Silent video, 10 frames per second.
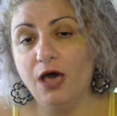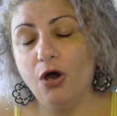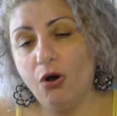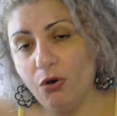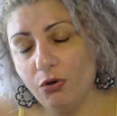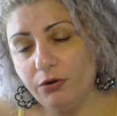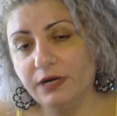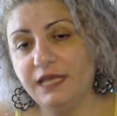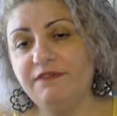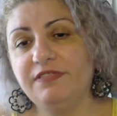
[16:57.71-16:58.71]
or
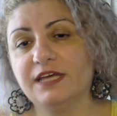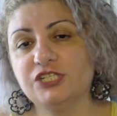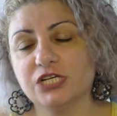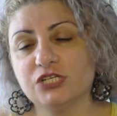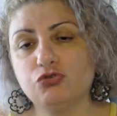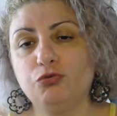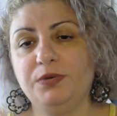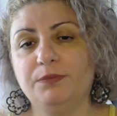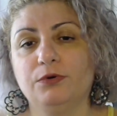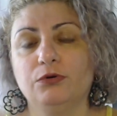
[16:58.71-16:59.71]
if they are just two
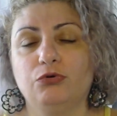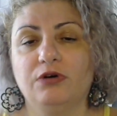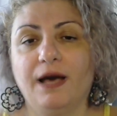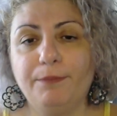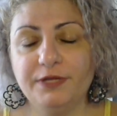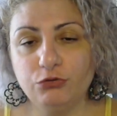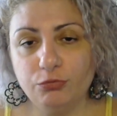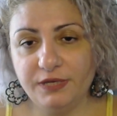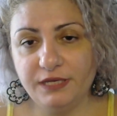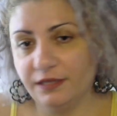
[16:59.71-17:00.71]
people who happened to
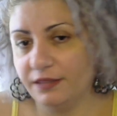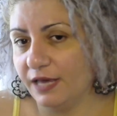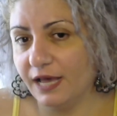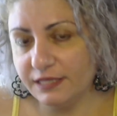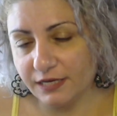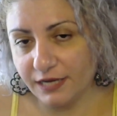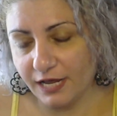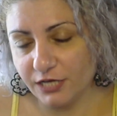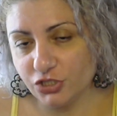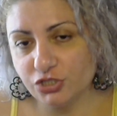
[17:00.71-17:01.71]
meet and they had a
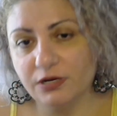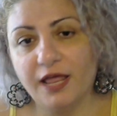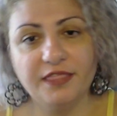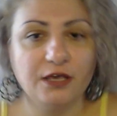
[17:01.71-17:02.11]
crush and they